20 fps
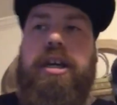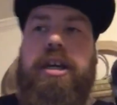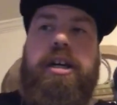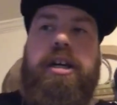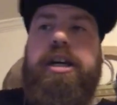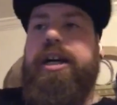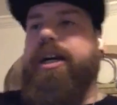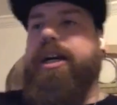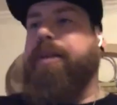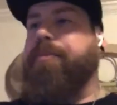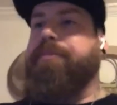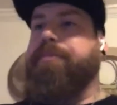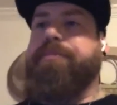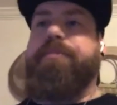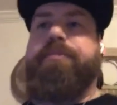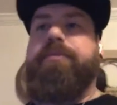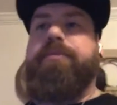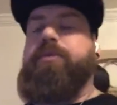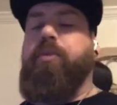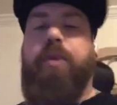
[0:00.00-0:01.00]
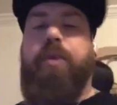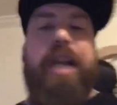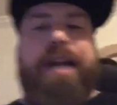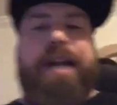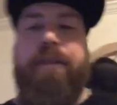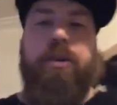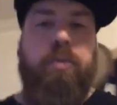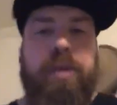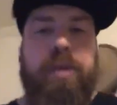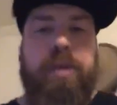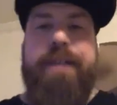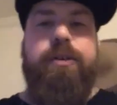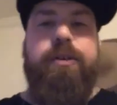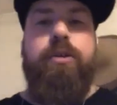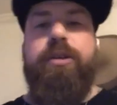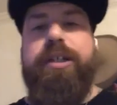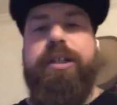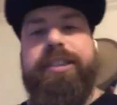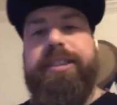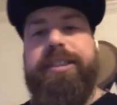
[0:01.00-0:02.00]
um, whatever
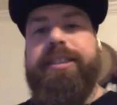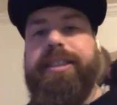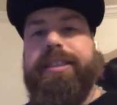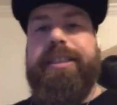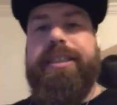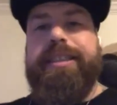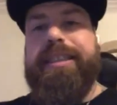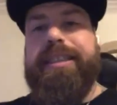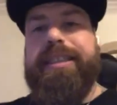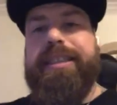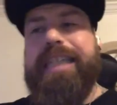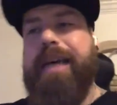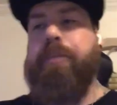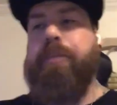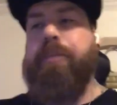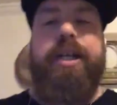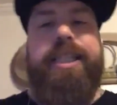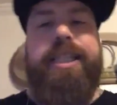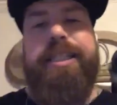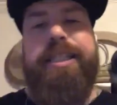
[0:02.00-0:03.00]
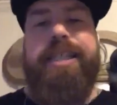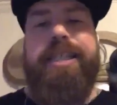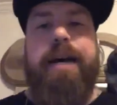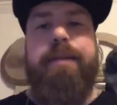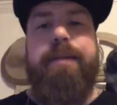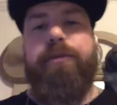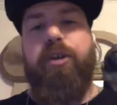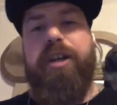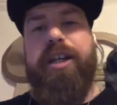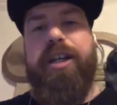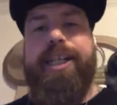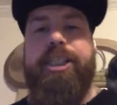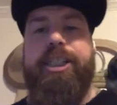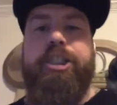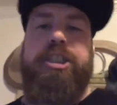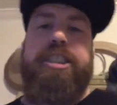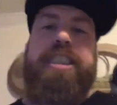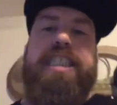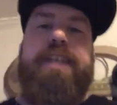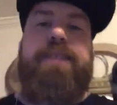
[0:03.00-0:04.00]
whatever is, is, is able at that time of our leisure
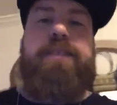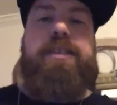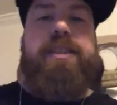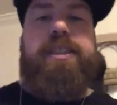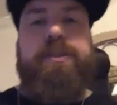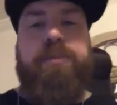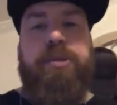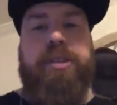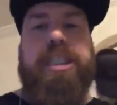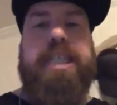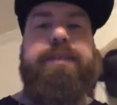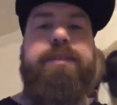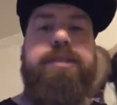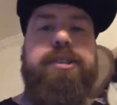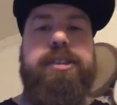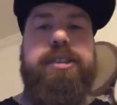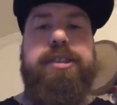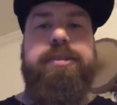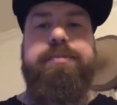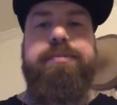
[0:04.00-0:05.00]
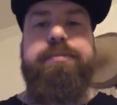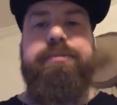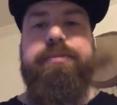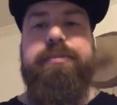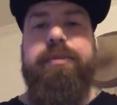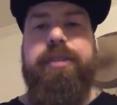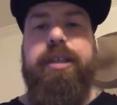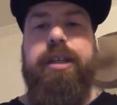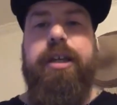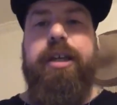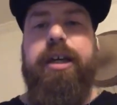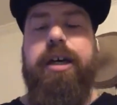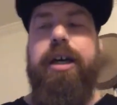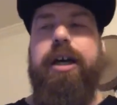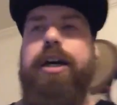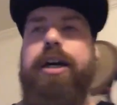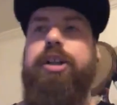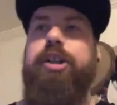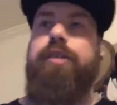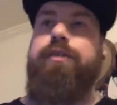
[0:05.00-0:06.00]
to give to them were given to them.
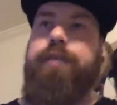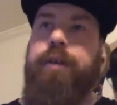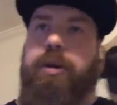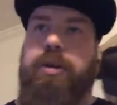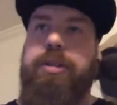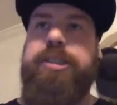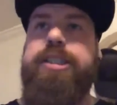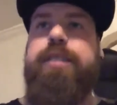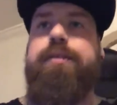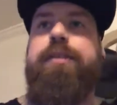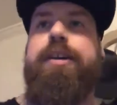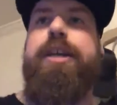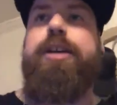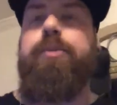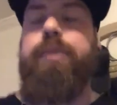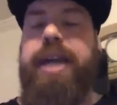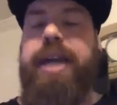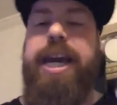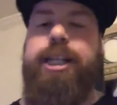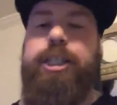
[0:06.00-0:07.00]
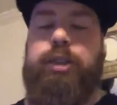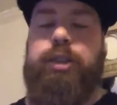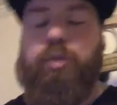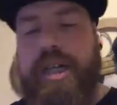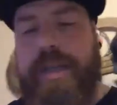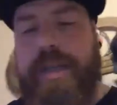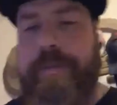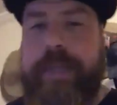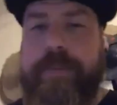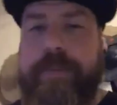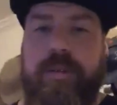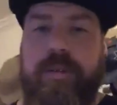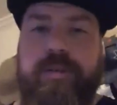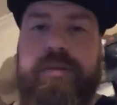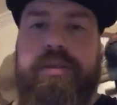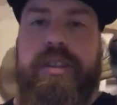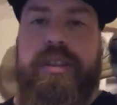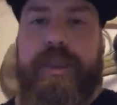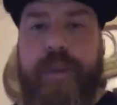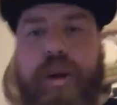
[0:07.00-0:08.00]
Uh, the first event we had 20 people
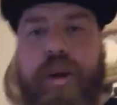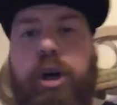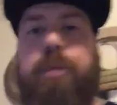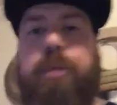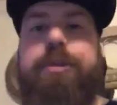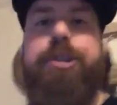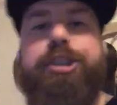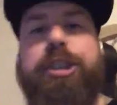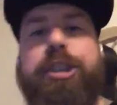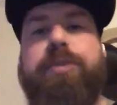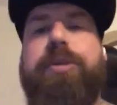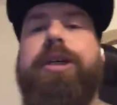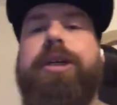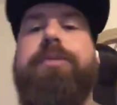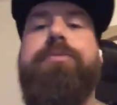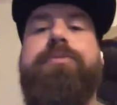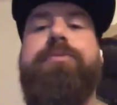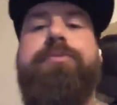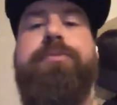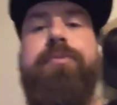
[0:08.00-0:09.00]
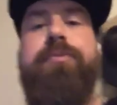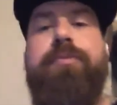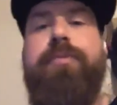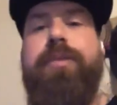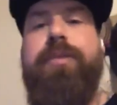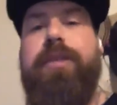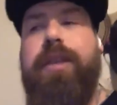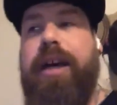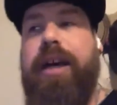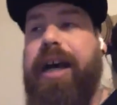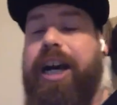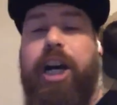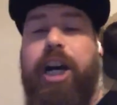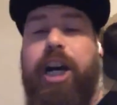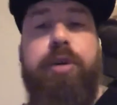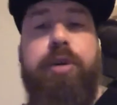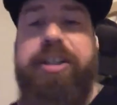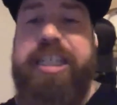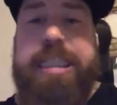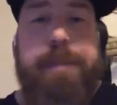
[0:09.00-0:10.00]
that were homeless show up. I
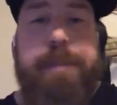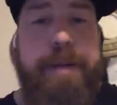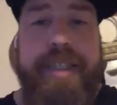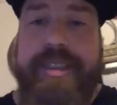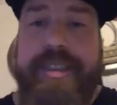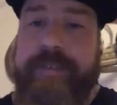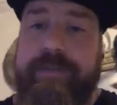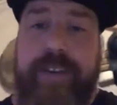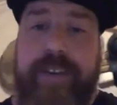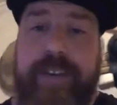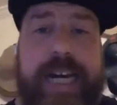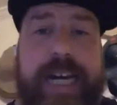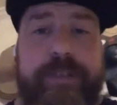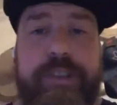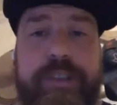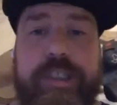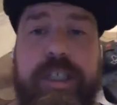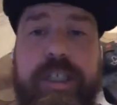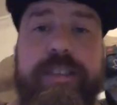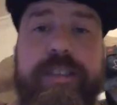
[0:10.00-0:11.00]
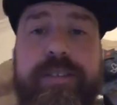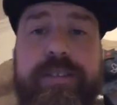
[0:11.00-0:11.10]
only expected five, Sean.